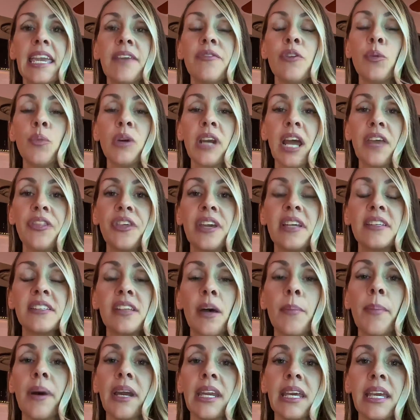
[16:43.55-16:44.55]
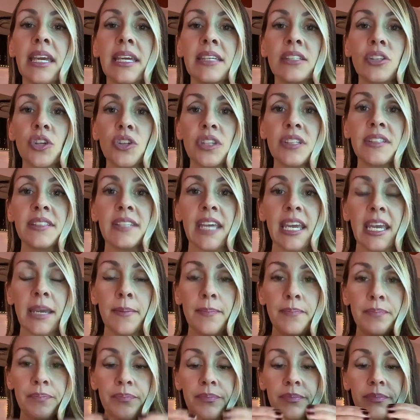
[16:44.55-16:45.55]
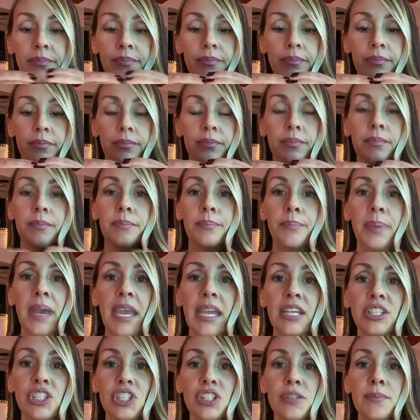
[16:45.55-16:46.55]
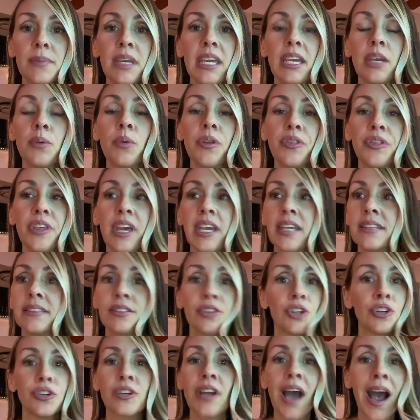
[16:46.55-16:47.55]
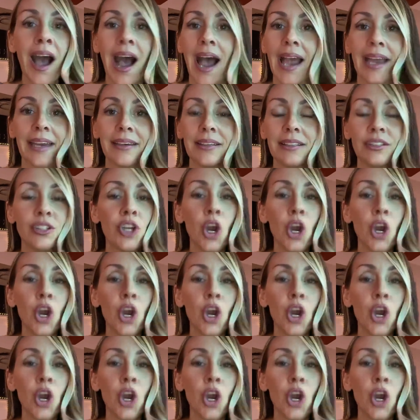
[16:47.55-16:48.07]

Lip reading: Even when I think somebody is on the same page as me with things, they're not.